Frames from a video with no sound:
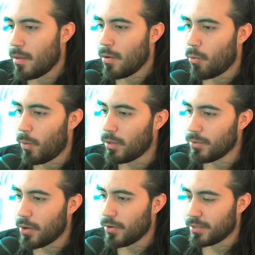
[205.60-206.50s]

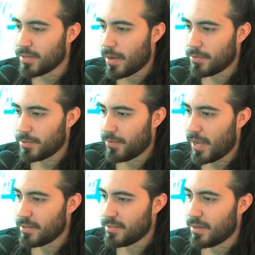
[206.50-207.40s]
Well-known examples of
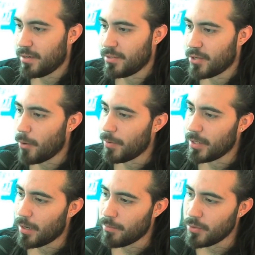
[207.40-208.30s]
case studies opening
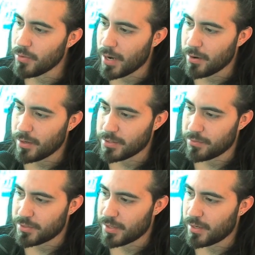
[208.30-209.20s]
up new areas
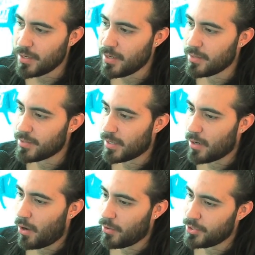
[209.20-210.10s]
of study in
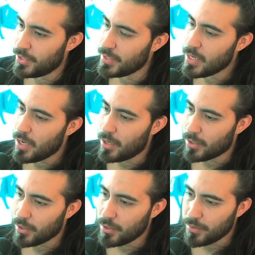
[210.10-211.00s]
psychology
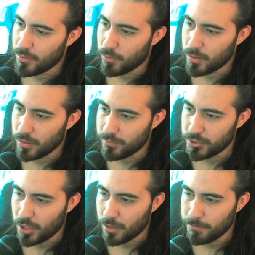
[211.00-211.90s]
occur in the work of
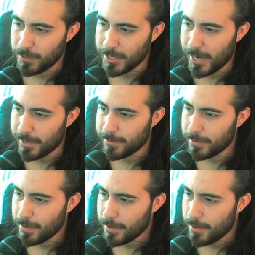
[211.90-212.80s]
Jean Piaget.
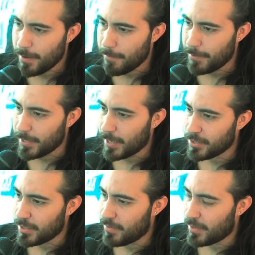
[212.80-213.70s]
Piaget's
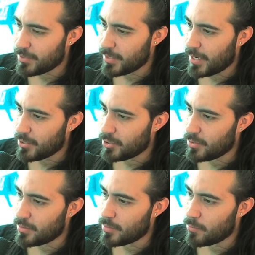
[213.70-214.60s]

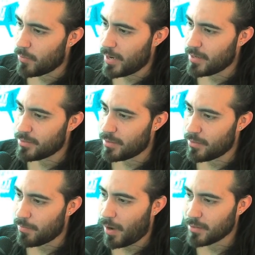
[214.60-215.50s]
investigations raised
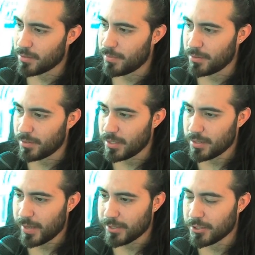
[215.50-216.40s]
the possibility
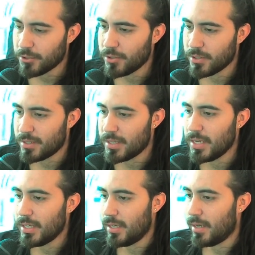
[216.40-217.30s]
that children's
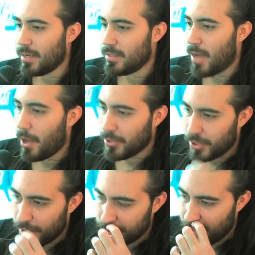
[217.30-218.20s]
thinking is not
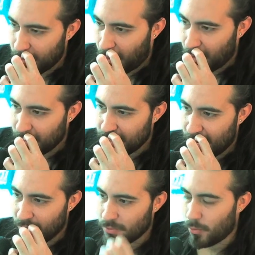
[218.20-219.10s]
just a
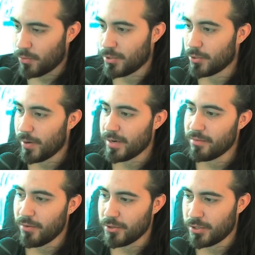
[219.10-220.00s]
watered-down or degraded
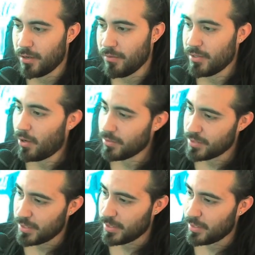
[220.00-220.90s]
version of adults'
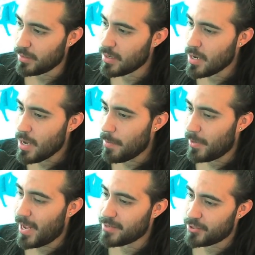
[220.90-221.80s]
thinking, but
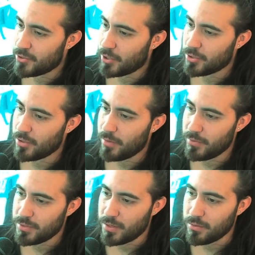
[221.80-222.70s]
has a structure of
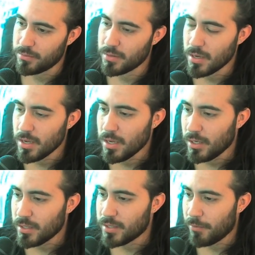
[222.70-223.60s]
its own.
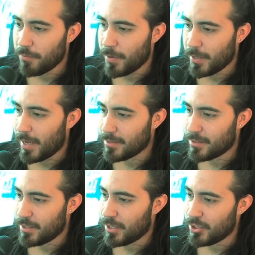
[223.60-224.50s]
Some of
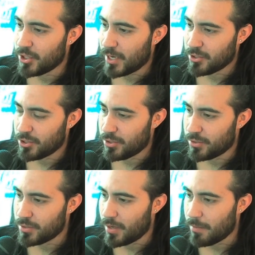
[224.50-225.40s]
Piaget's
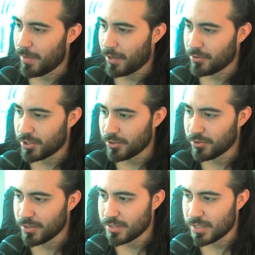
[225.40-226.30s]
conjectures about
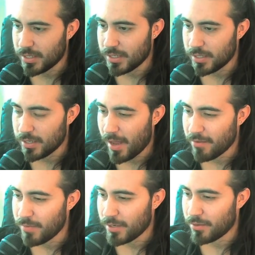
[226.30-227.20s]
children's thinking
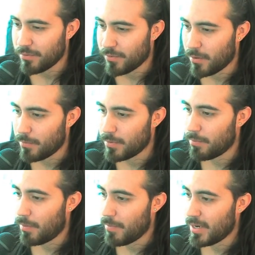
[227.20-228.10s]
have been confirmed,
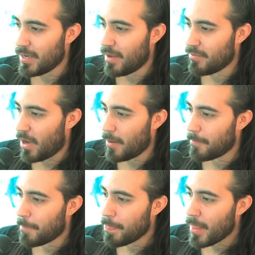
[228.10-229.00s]
but many have not.
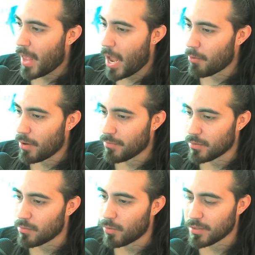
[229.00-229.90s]

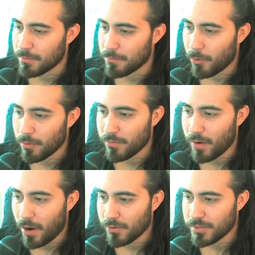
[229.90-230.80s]
However, what is important for
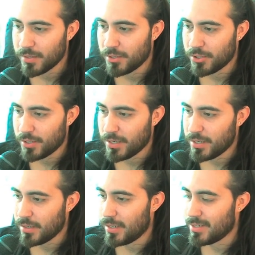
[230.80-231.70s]
our discussion
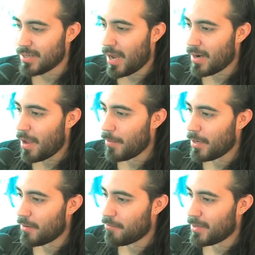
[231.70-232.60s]
here is not how many
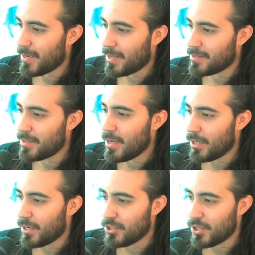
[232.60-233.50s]
of Piaget's
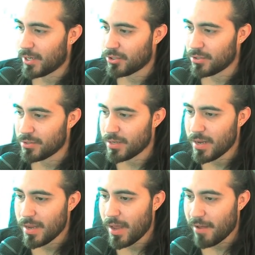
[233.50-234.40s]
conjectures
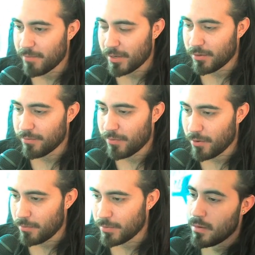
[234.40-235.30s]
have been
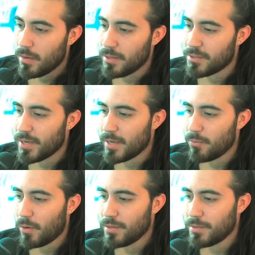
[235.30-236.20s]
confirmed. Instead,
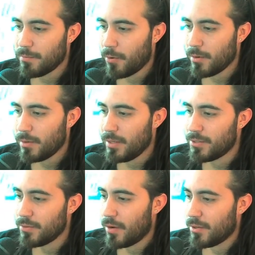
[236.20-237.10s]
what is important is
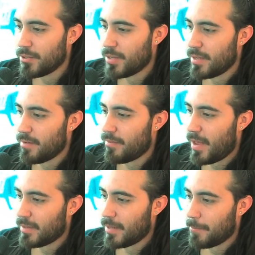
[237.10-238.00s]
to understand the
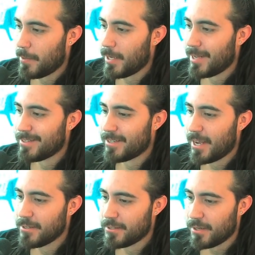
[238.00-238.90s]
fact that Piaget's
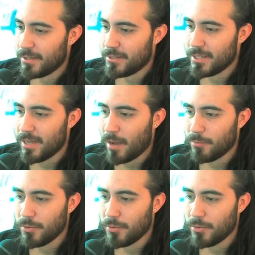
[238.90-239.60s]
case studies did not prove